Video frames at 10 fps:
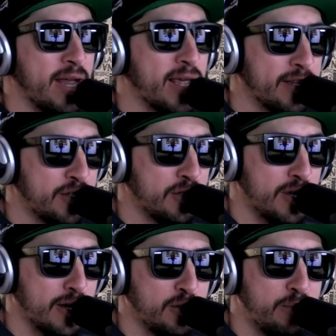when I get to
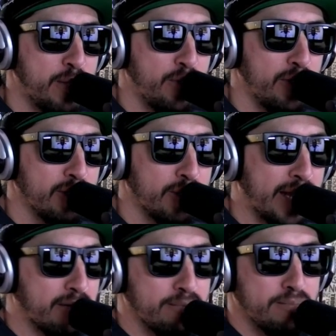talk to people
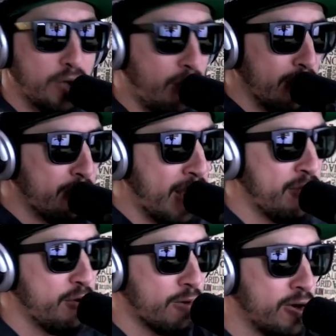like all around
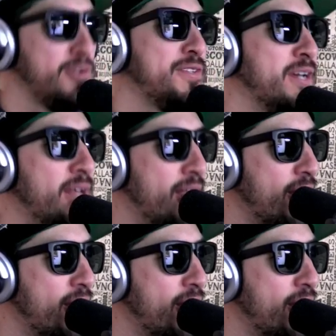the world,